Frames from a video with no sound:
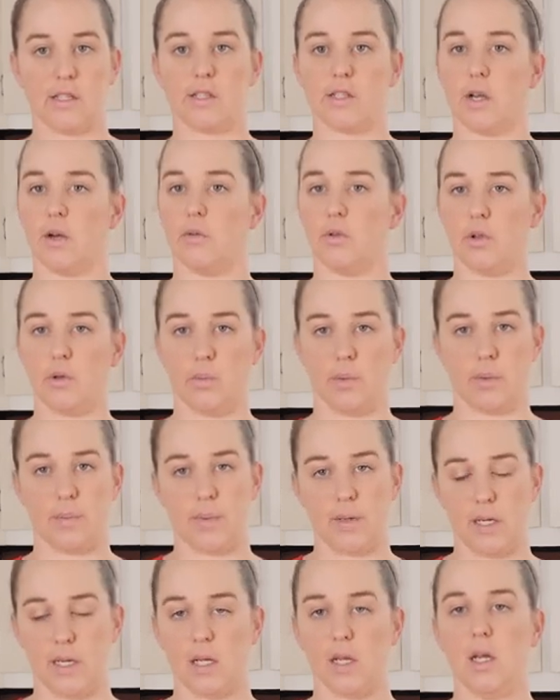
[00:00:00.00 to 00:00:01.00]
So you
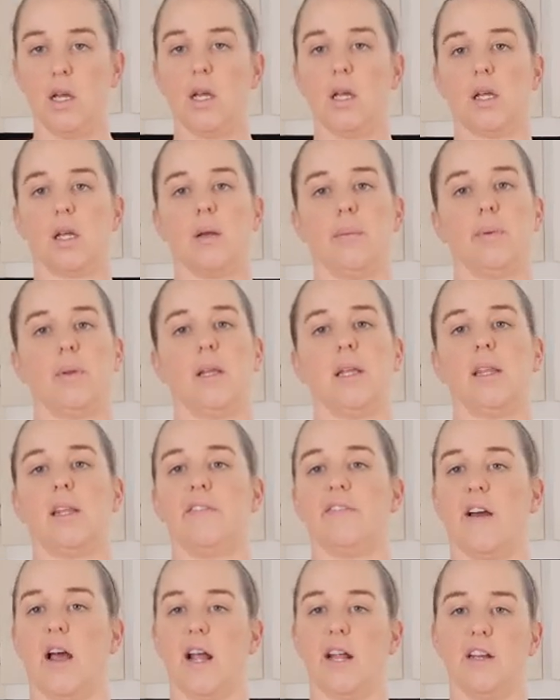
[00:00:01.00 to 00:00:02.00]
would be completely
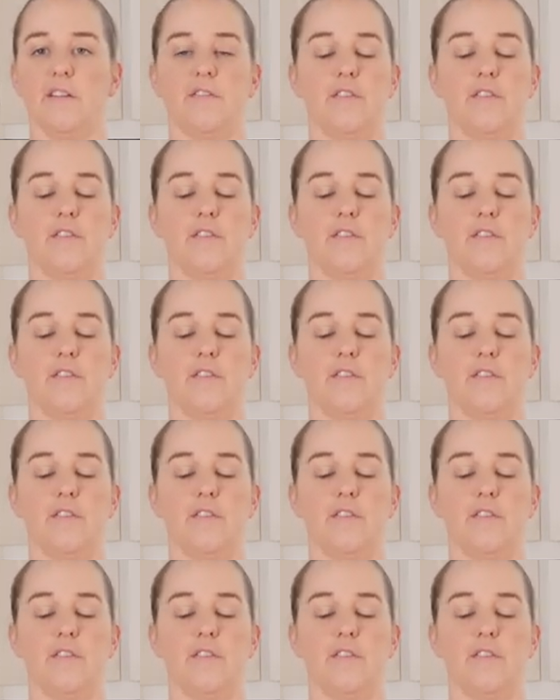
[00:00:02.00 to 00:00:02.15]
fine.